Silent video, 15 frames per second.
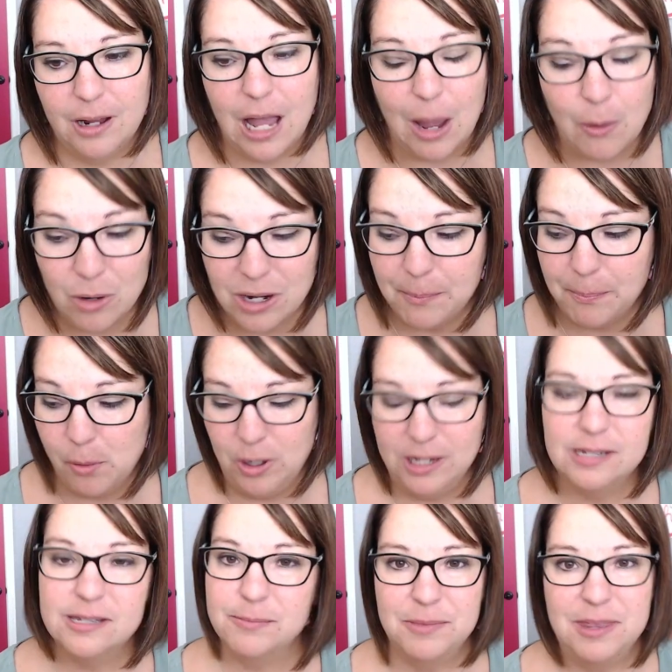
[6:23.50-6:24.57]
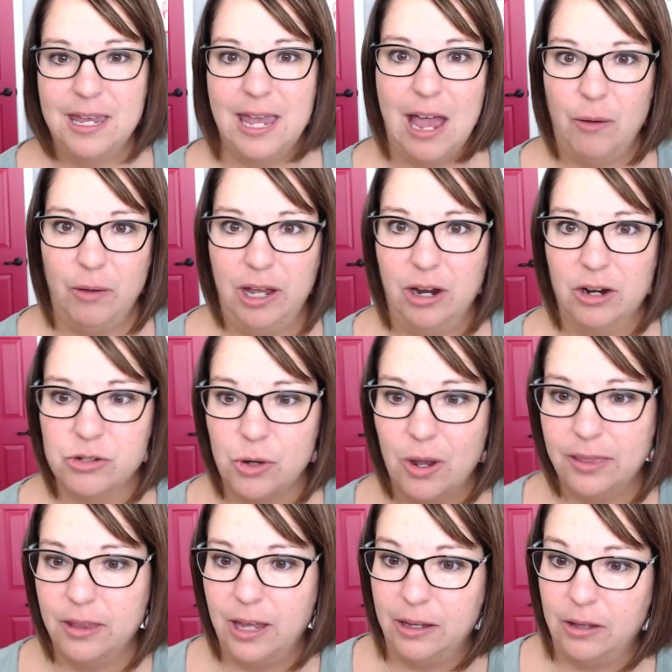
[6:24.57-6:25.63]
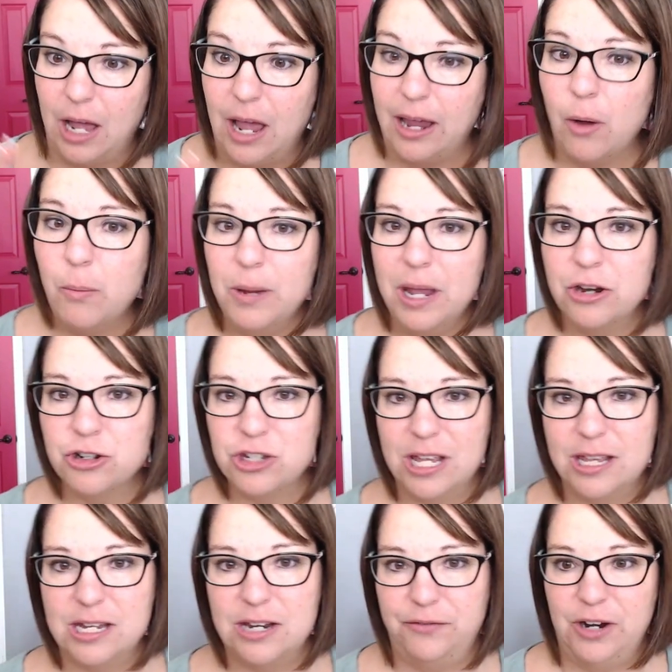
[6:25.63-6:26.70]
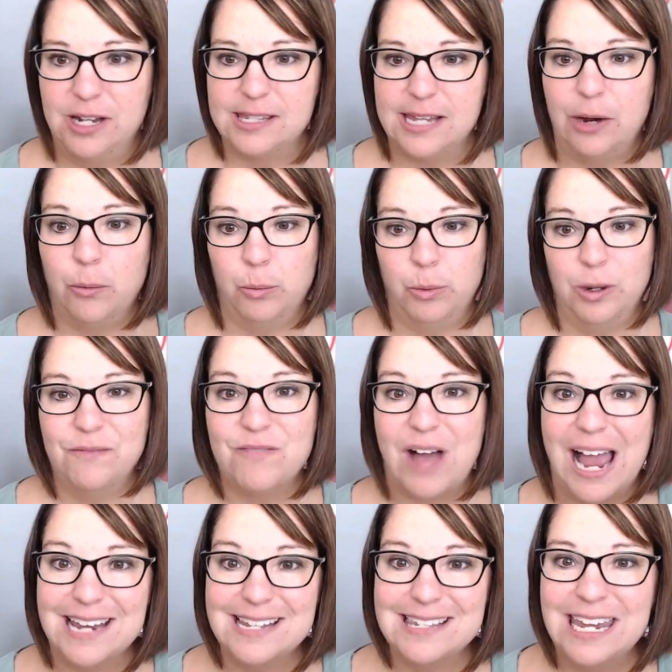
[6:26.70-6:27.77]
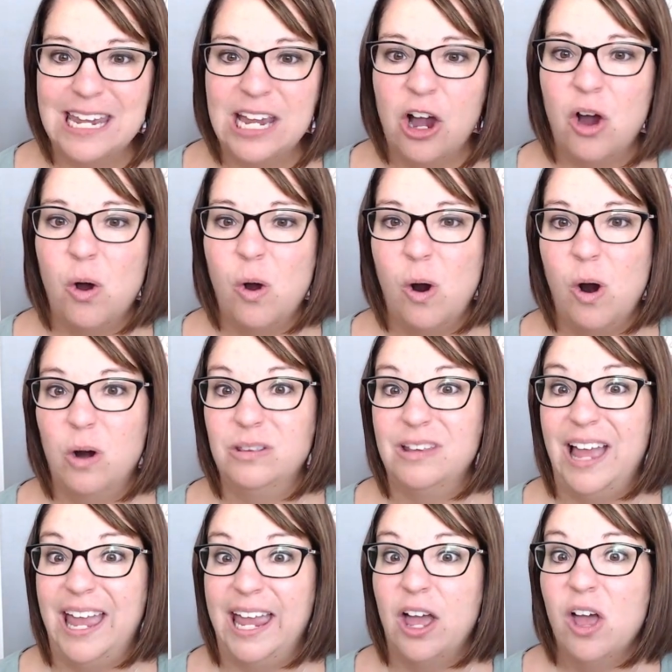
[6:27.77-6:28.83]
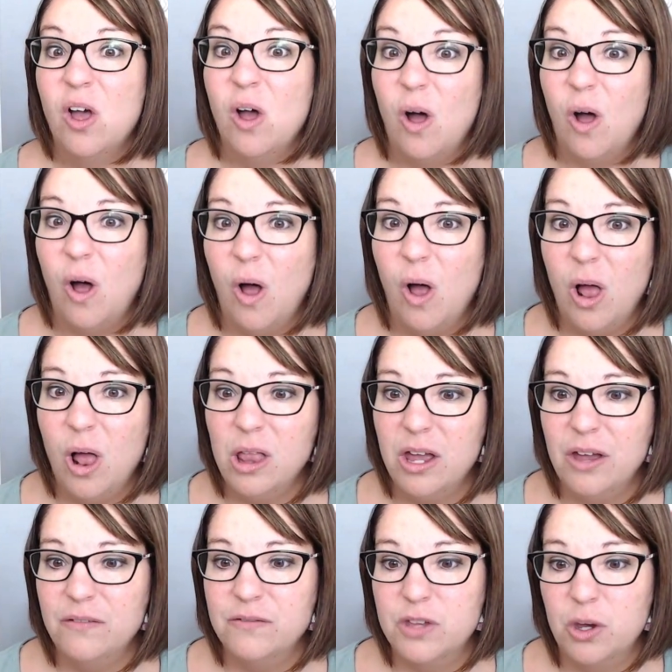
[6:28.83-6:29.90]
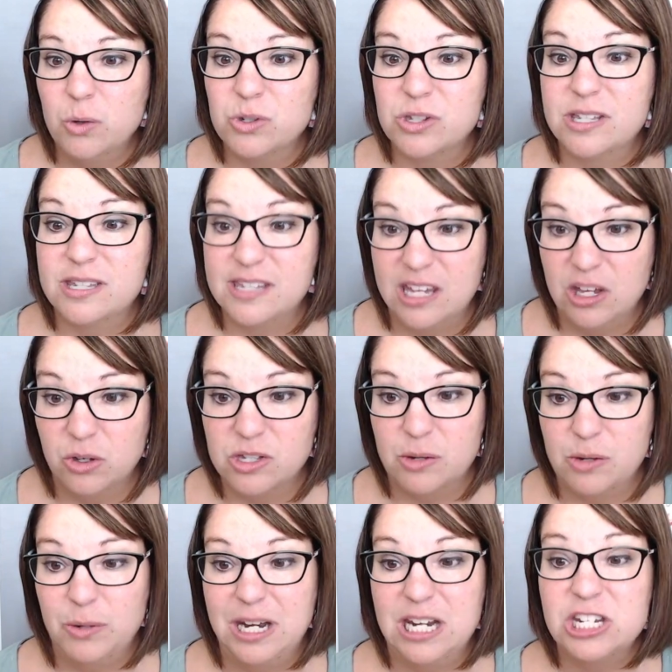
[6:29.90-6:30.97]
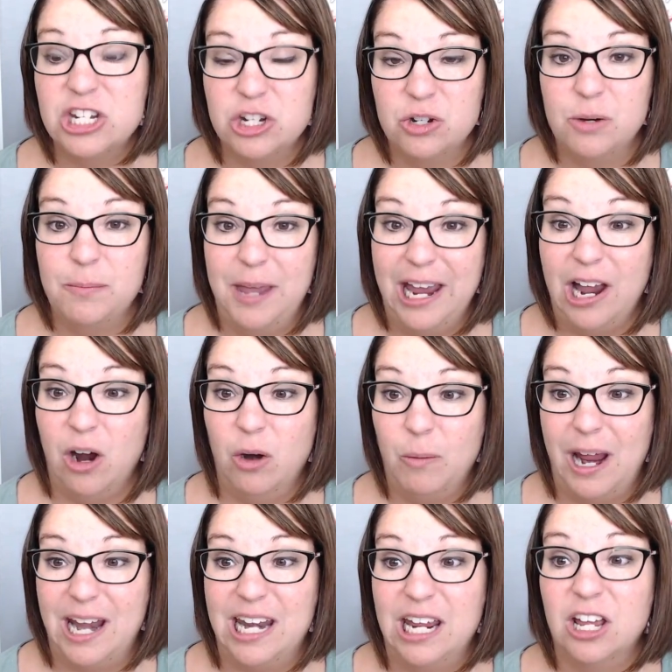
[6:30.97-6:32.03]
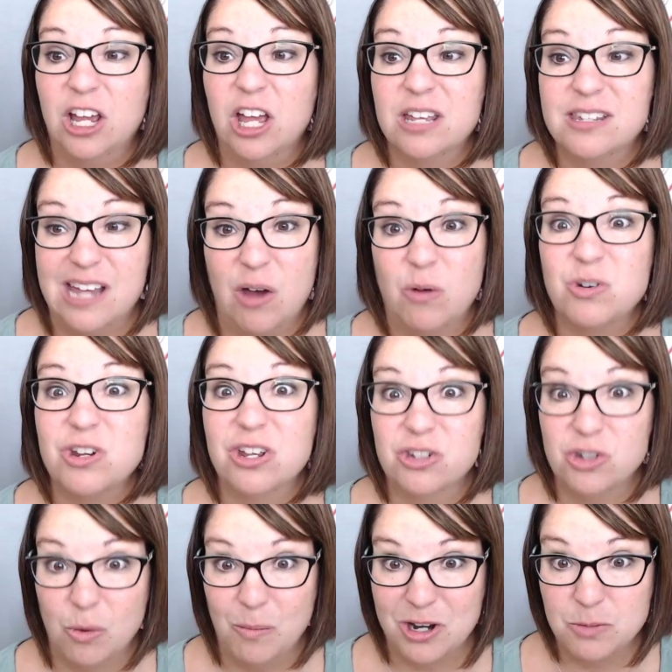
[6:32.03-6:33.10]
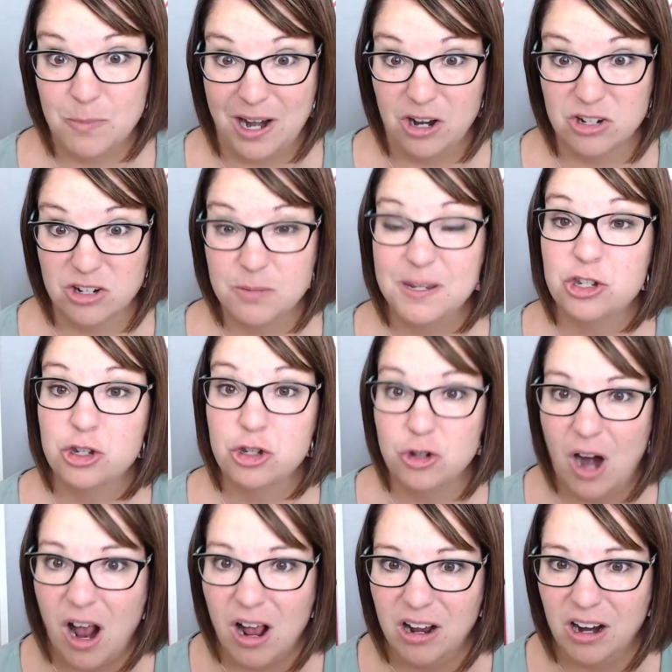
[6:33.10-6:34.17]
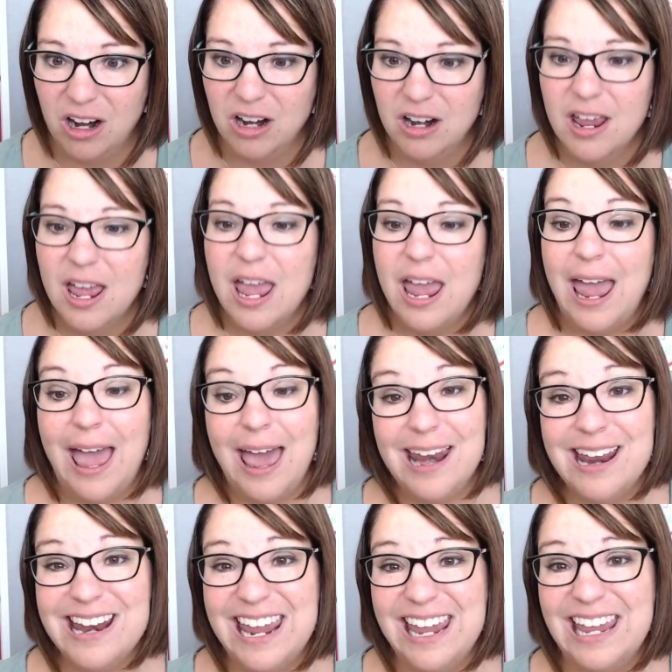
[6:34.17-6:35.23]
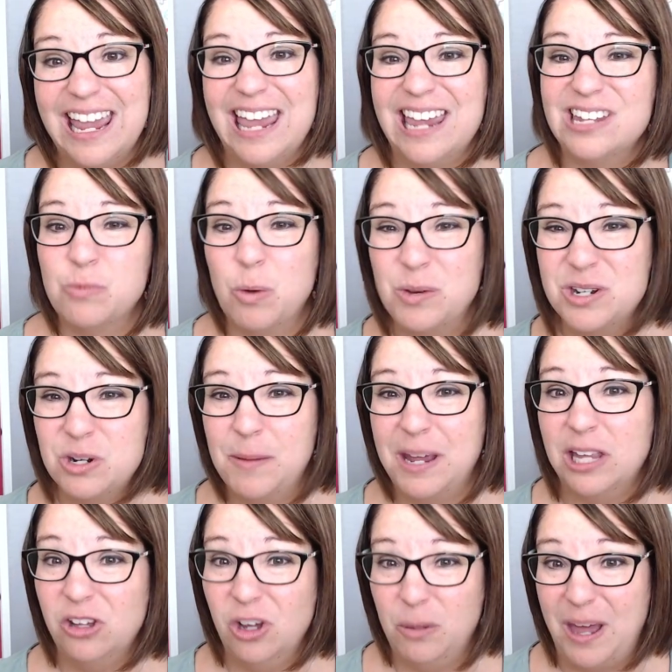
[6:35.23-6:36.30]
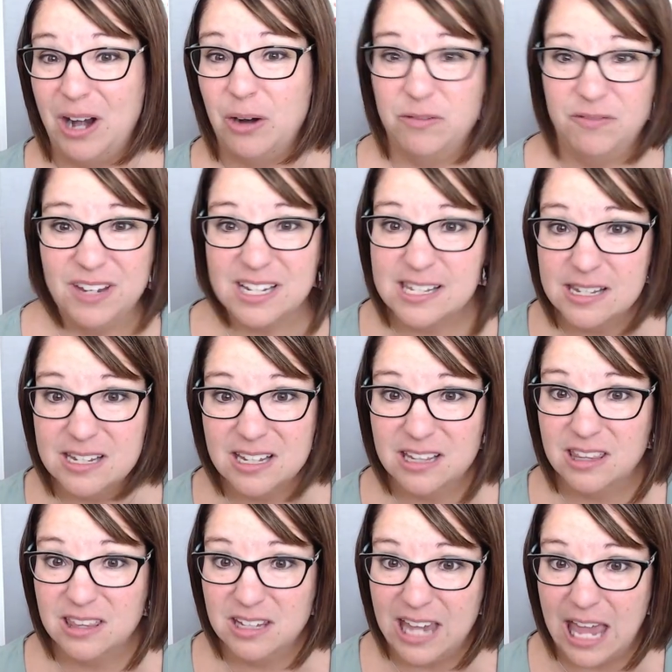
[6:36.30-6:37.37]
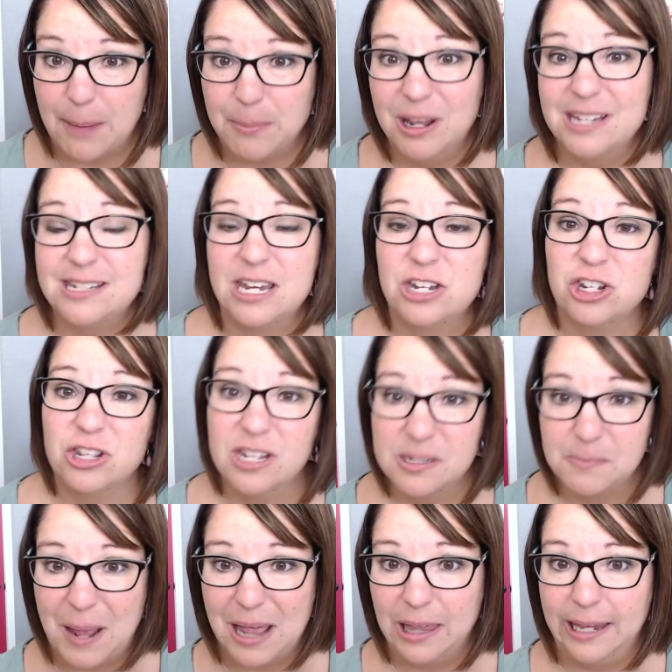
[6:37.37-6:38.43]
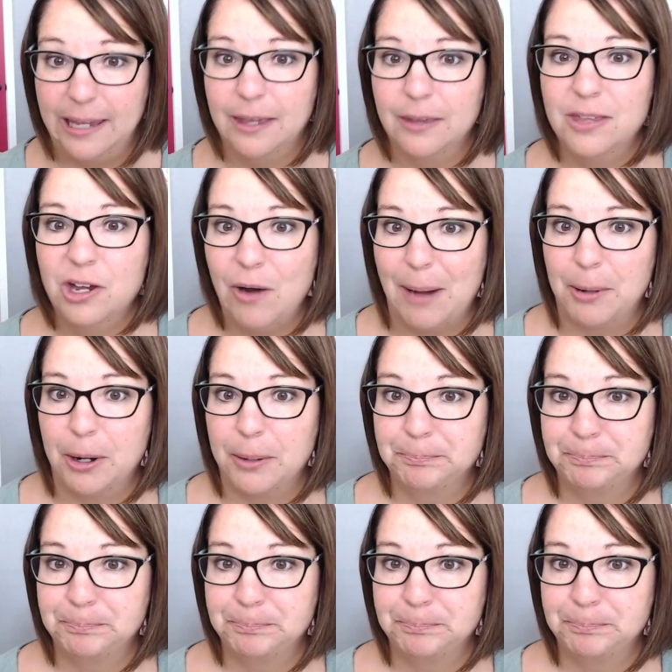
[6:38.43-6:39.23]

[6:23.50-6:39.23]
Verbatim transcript: I want to point something out here. So like, I hope we understand the difference. Like revising are like all of those skills that we need to do to make our writing sound so much better, to be stronger. Editing is what we do to make it look better. Fix the, the capitalization, the spelling, the grammar.